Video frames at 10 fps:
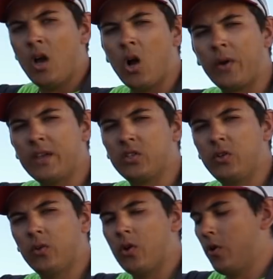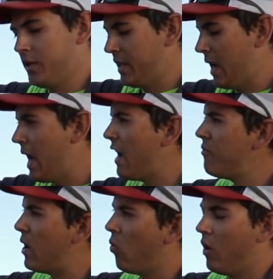Okay, so you'll notice that I have
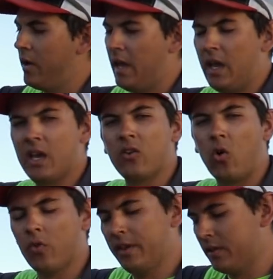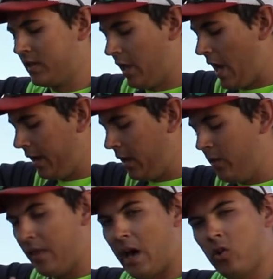my one hand holding the slack
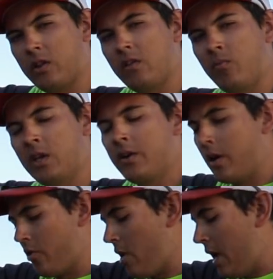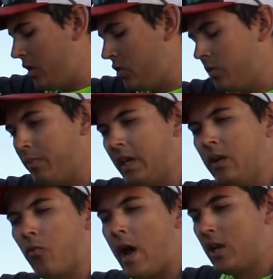end. That'll leave me another hand to
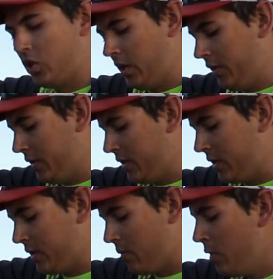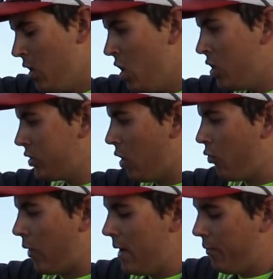begin ratcheting the system.
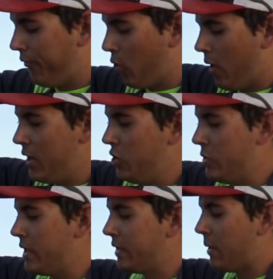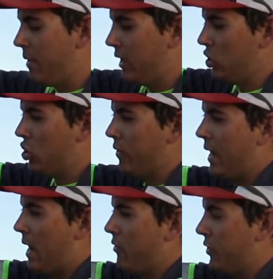So right before I do this, I'm making sure
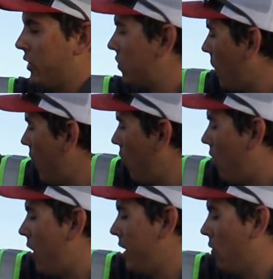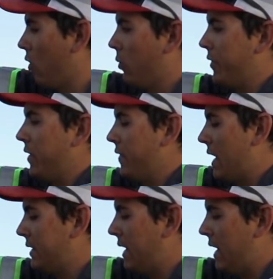that everything's where I want it. We're within
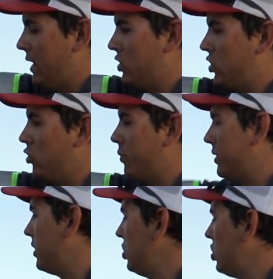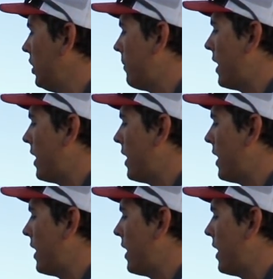that 10 and 2 position.